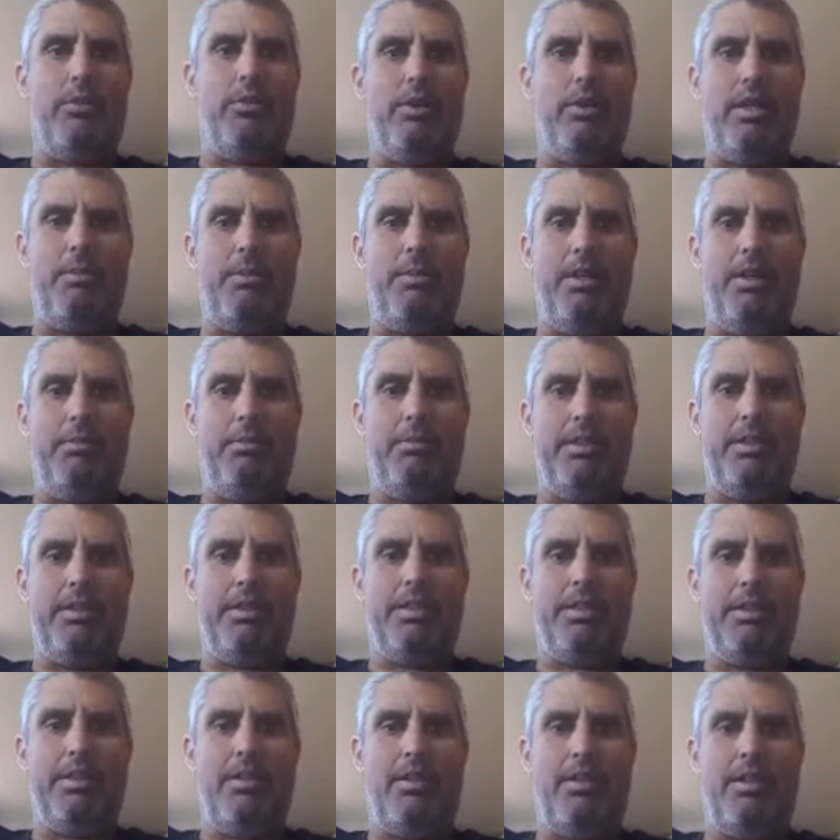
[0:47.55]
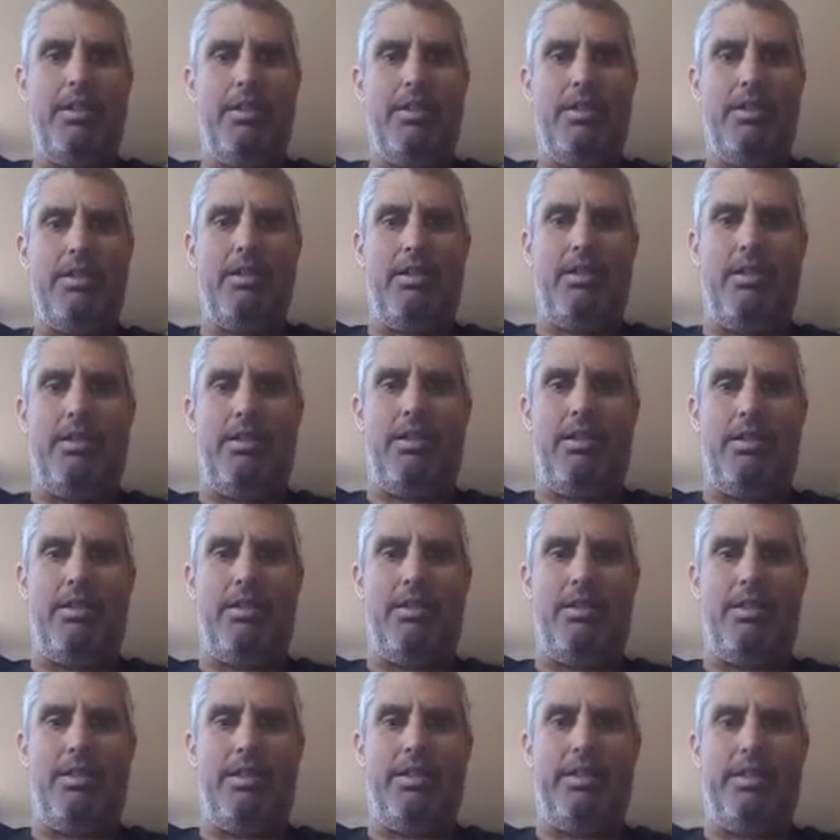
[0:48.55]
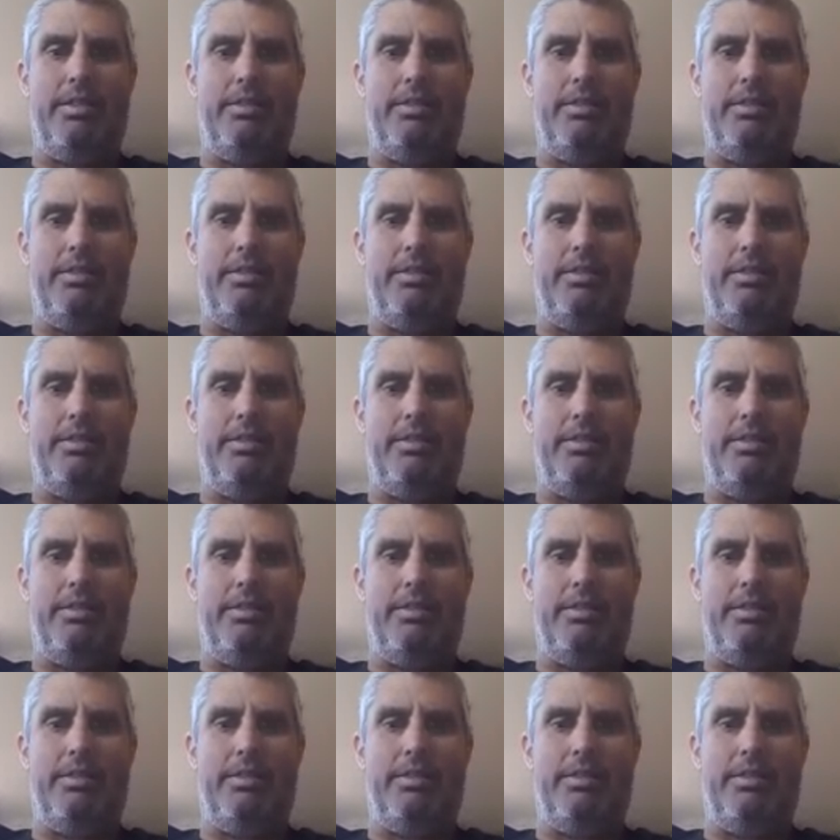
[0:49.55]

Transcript: we're going to be able to start our